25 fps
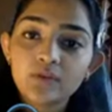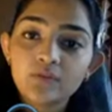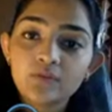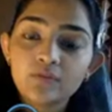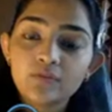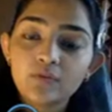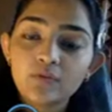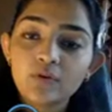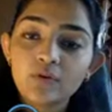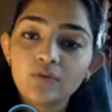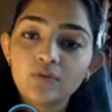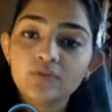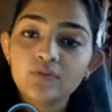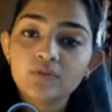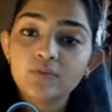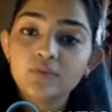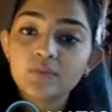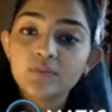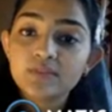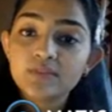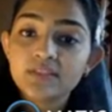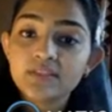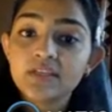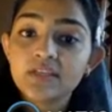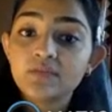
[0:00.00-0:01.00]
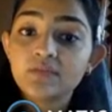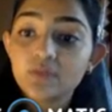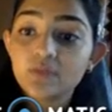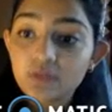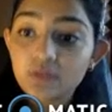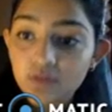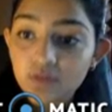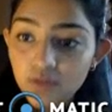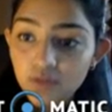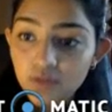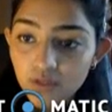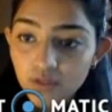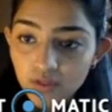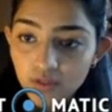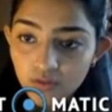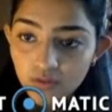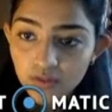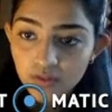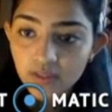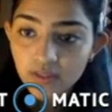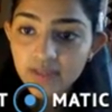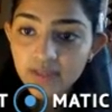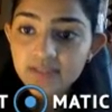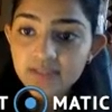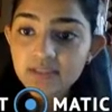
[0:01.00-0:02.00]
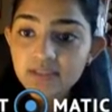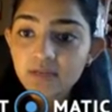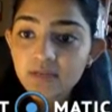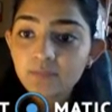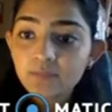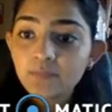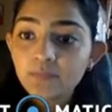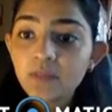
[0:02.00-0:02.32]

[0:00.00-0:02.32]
4 of the precede were utilized.